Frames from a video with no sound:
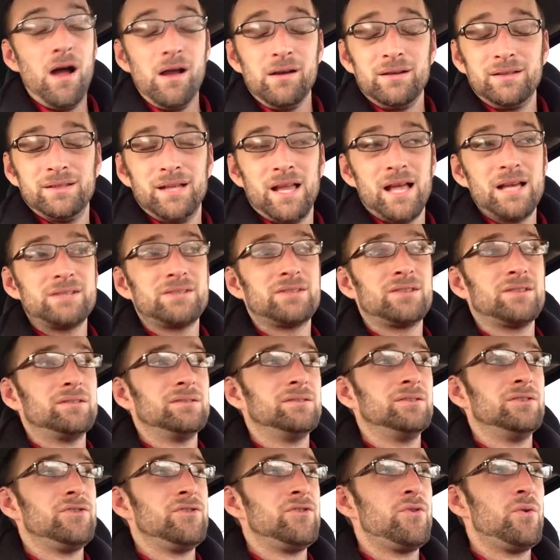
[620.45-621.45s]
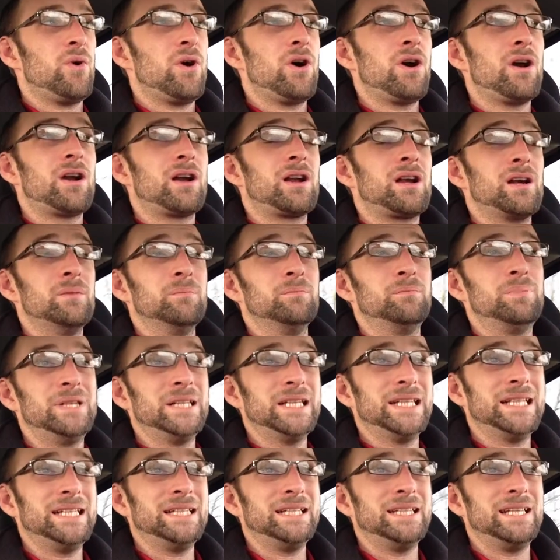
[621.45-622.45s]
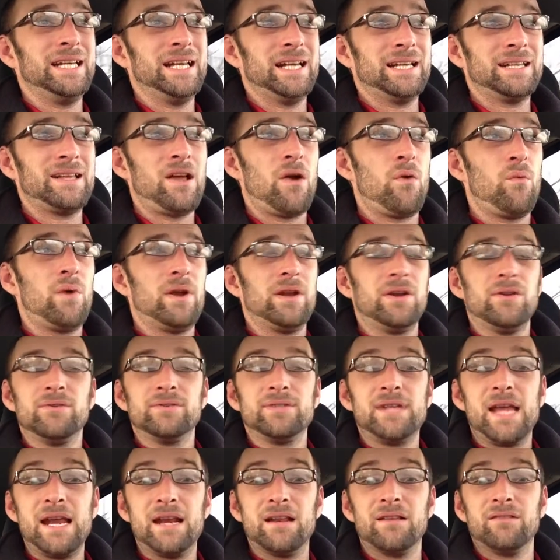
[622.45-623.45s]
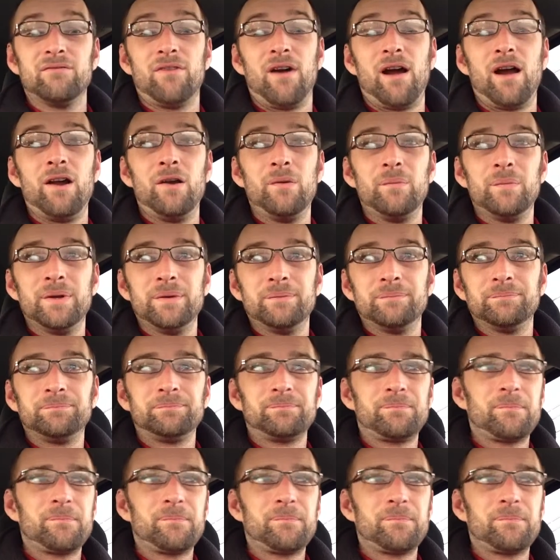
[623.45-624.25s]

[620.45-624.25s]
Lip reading: unless you are completely in that Windows 8 environment.